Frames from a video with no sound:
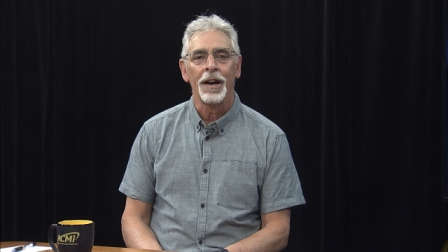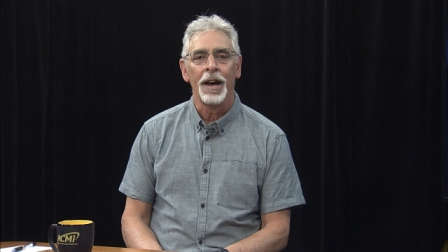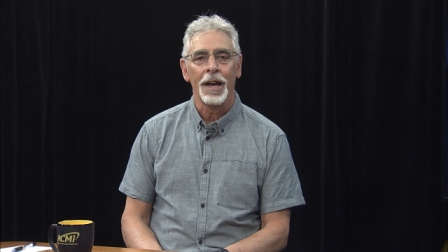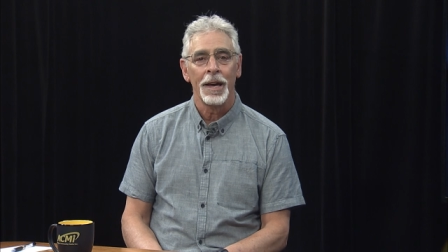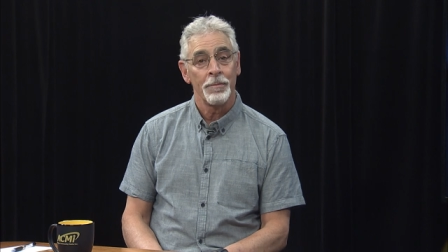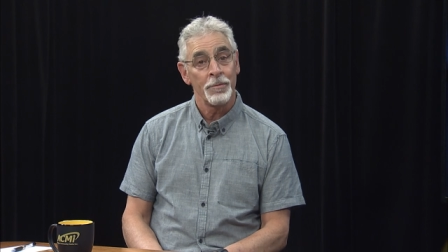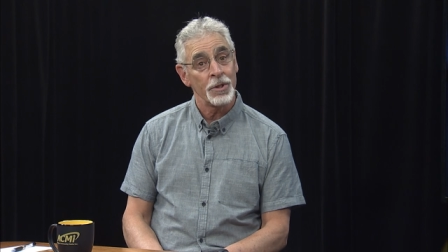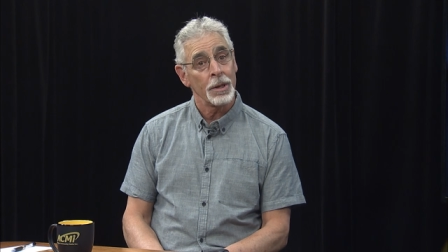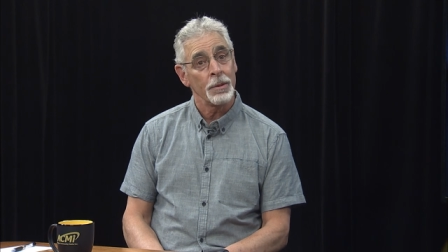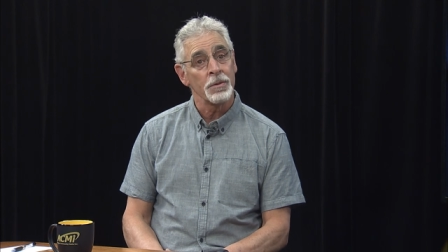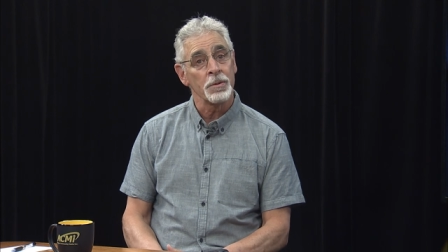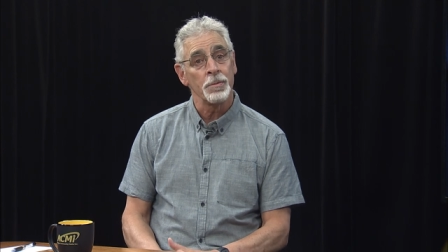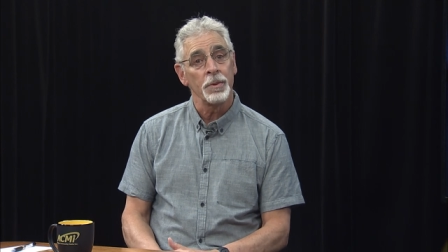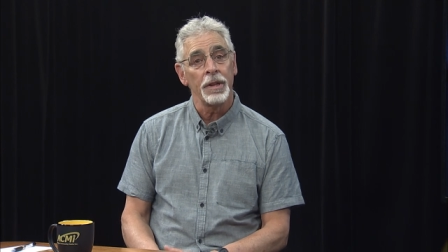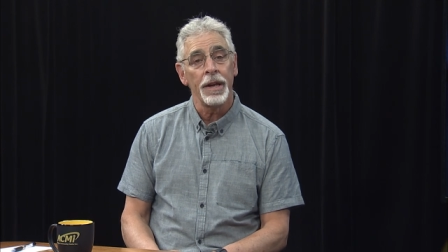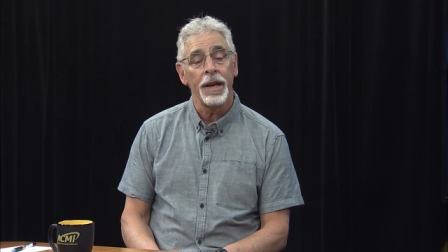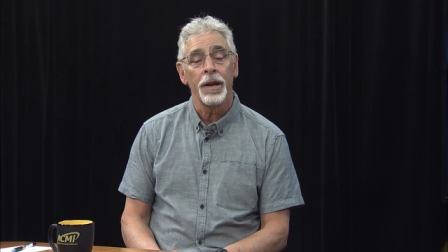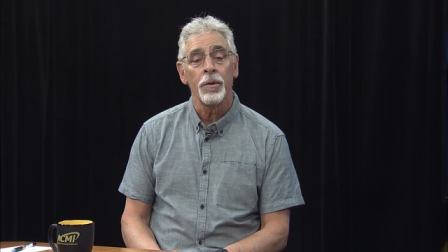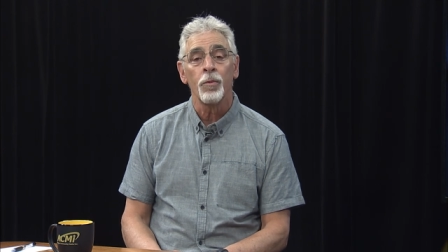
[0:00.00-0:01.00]
I am James
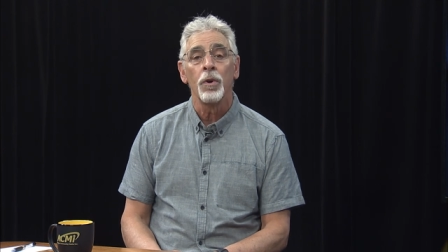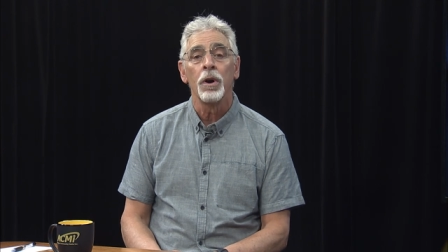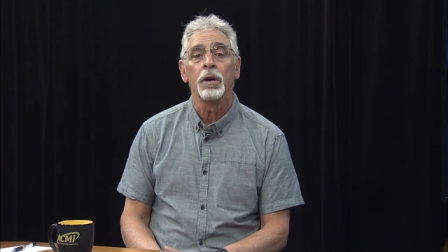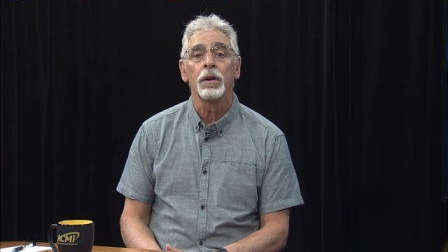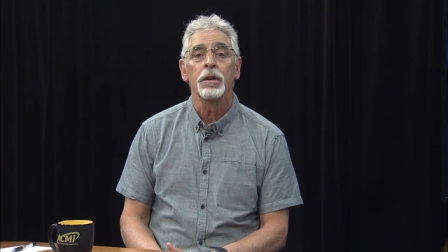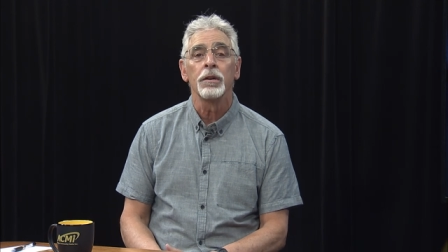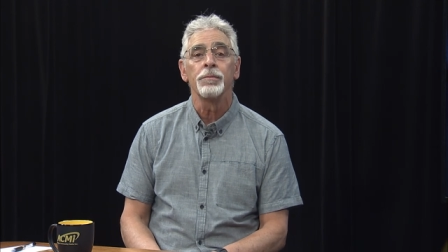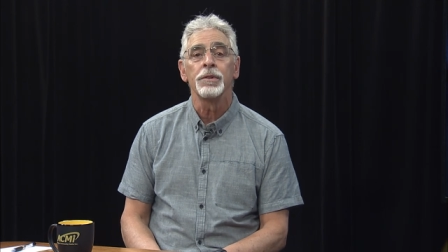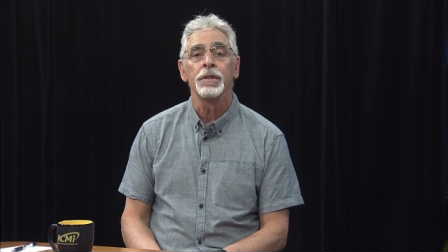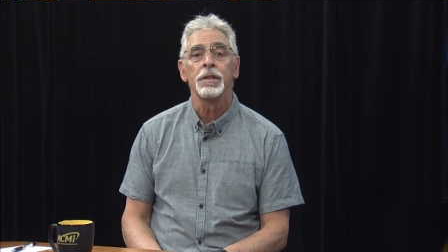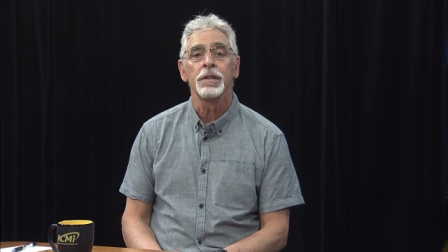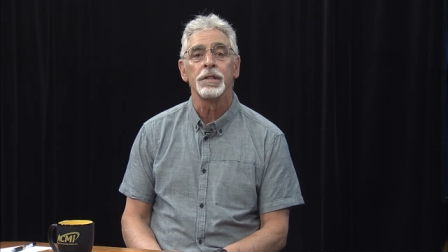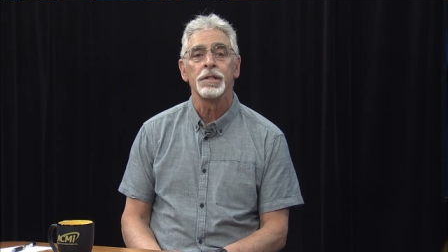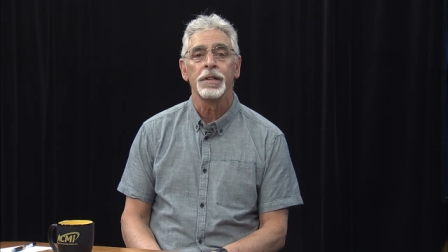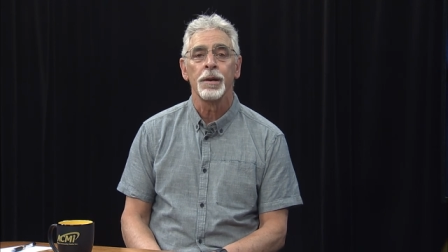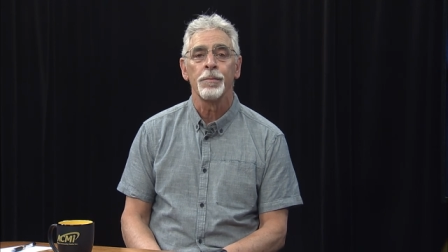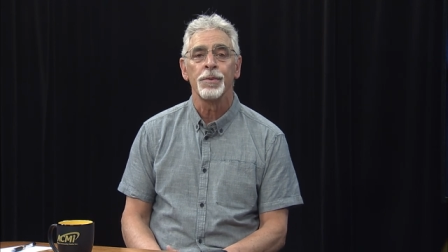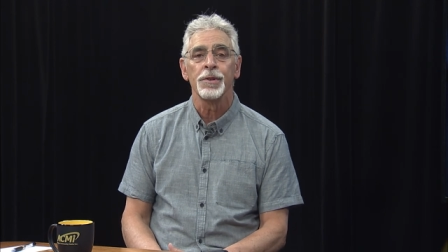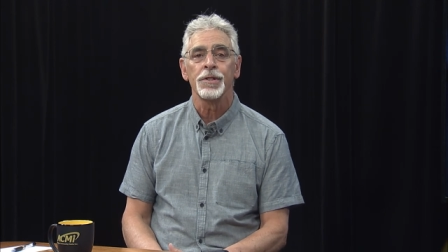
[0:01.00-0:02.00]
Milan. Welcome to this
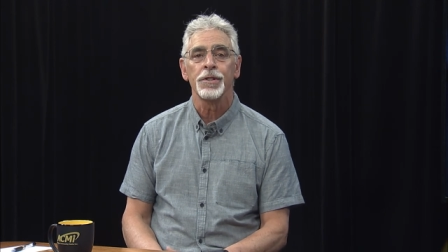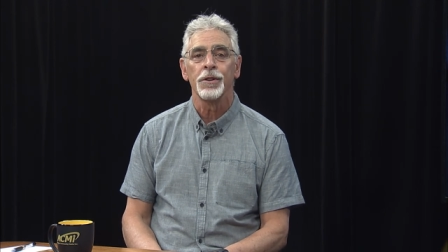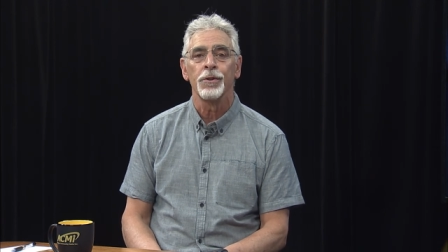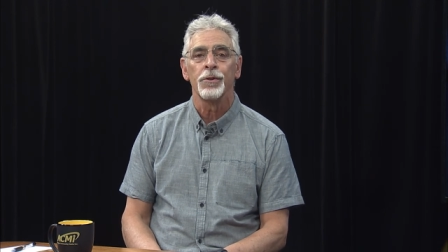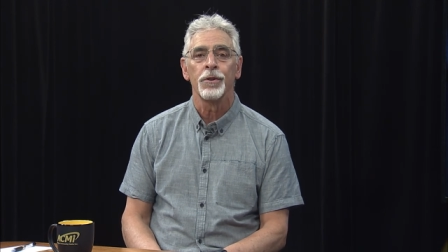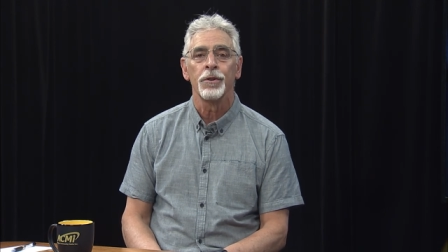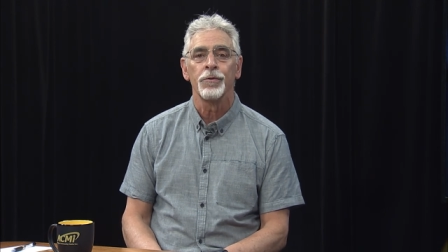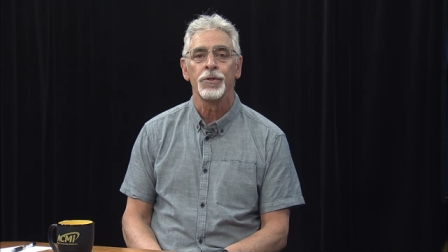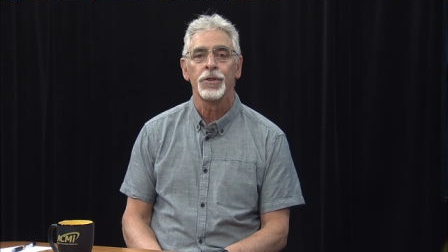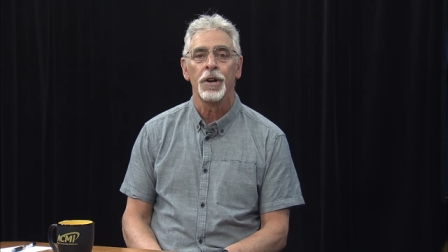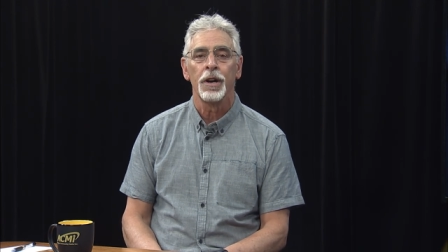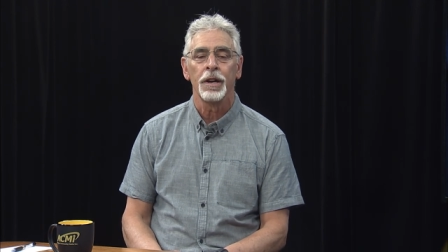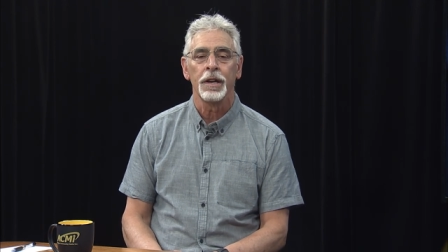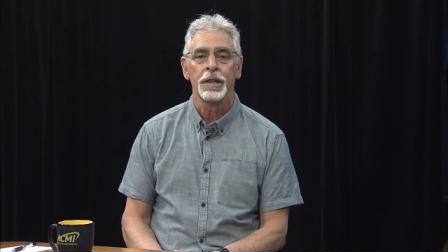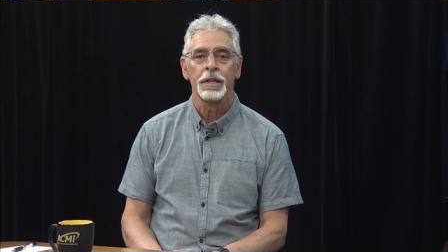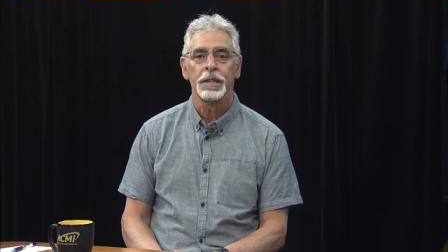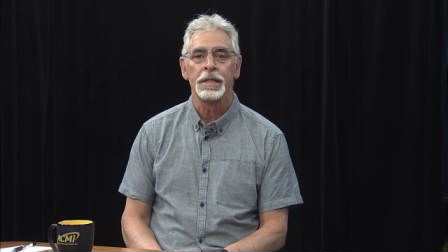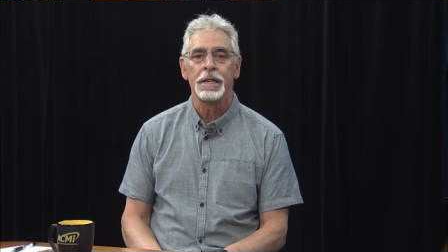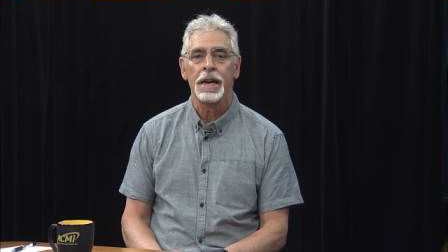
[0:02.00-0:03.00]
episode of Talk
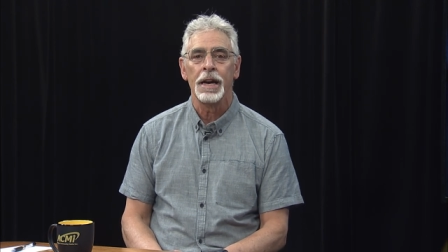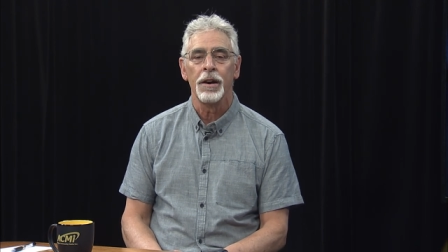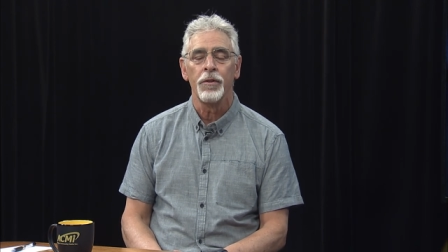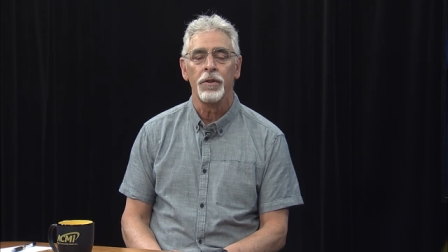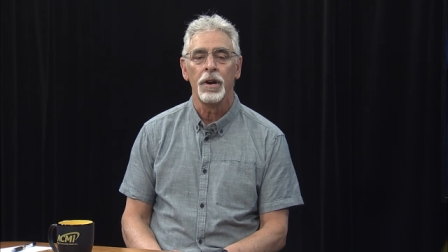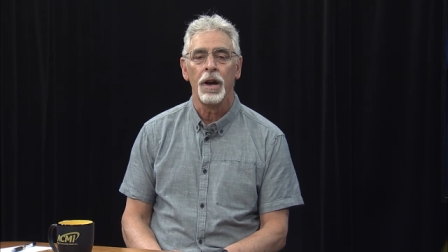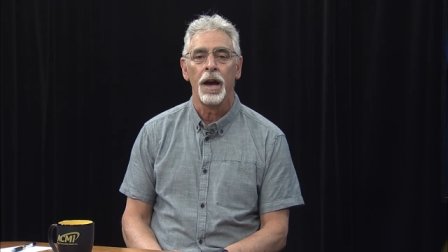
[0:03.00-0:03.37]
of the Town.